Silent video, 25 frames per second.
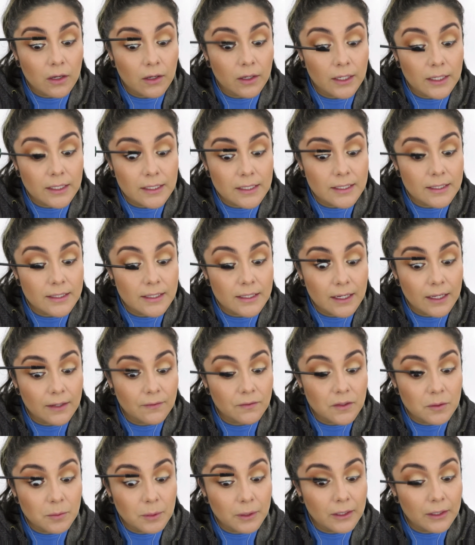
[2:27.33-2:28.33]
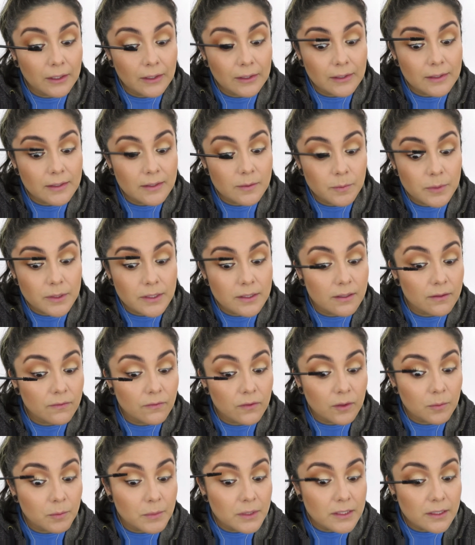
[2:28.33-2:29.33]
It doesn't have to be any
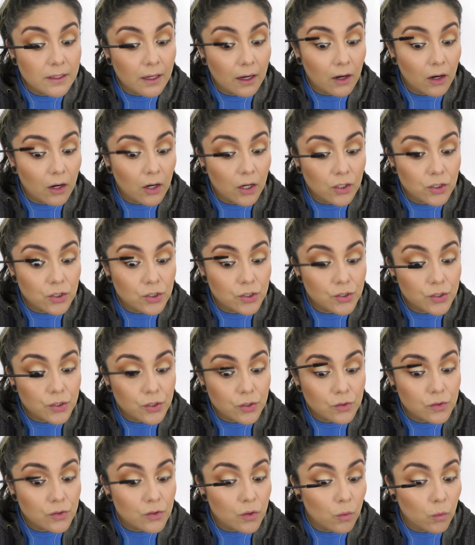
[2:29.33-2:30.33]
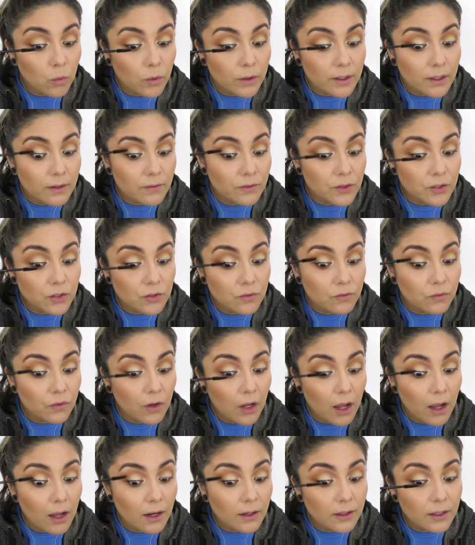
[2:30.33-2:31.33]
specific mascara, just use whatever you've
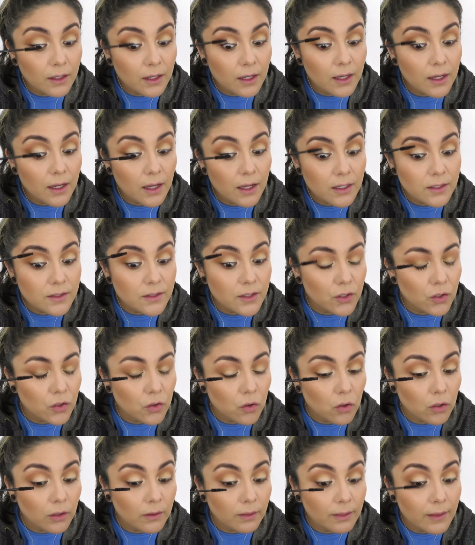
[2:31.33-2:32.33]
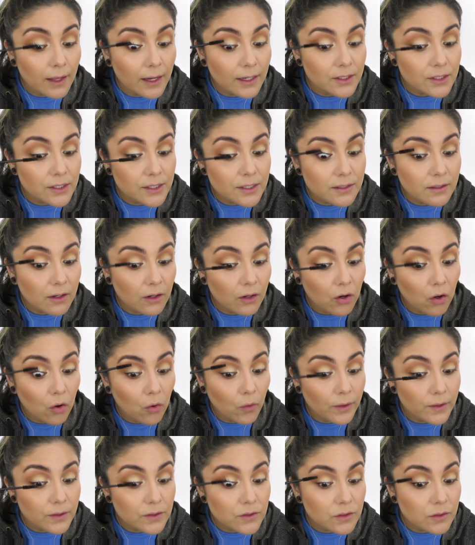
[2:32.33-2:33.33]
got because your lashes are
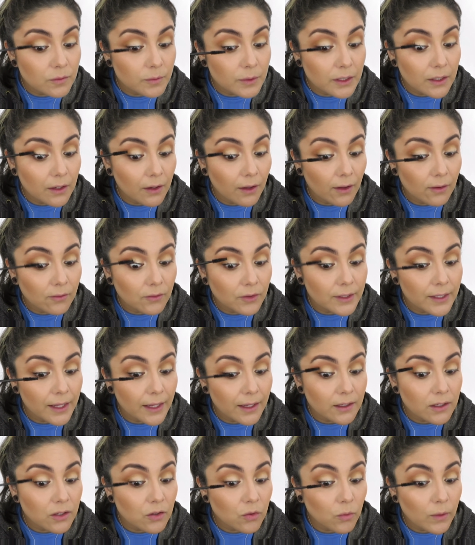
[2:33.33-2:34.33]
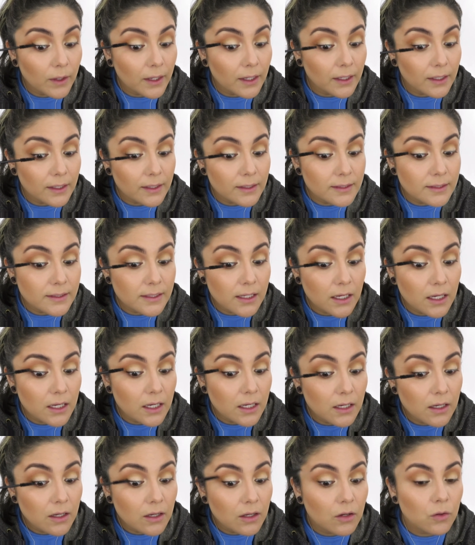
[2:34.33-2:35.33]
going to be covered anyways
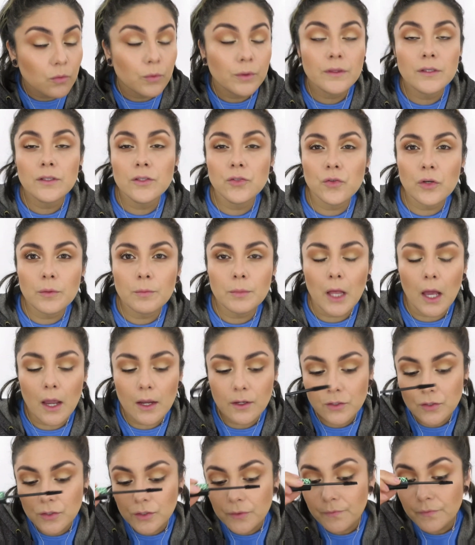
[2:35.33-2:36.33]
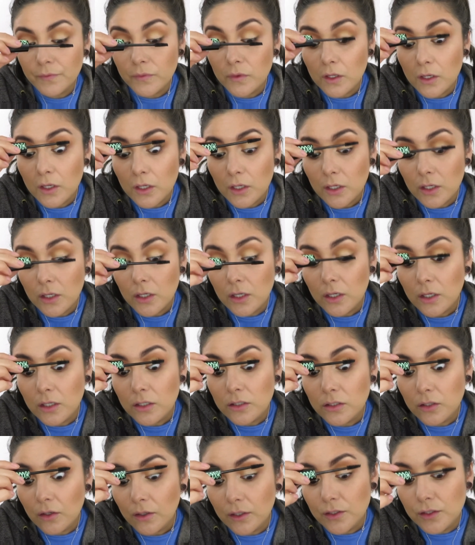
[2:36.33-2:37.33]
with a strip lash.
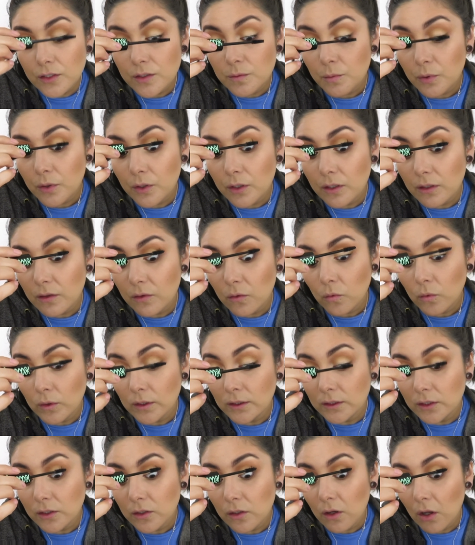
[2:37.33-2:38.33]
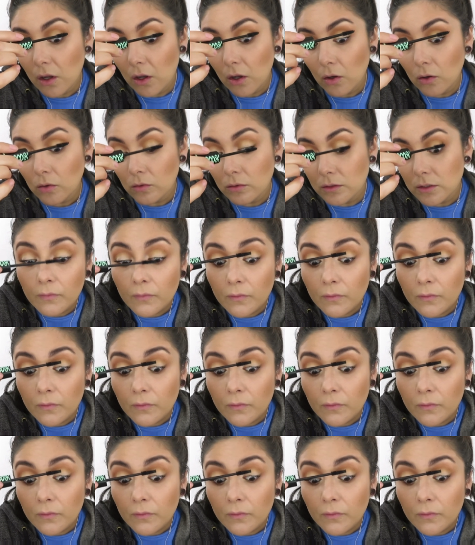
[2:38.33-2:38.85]
So I just put one little coat.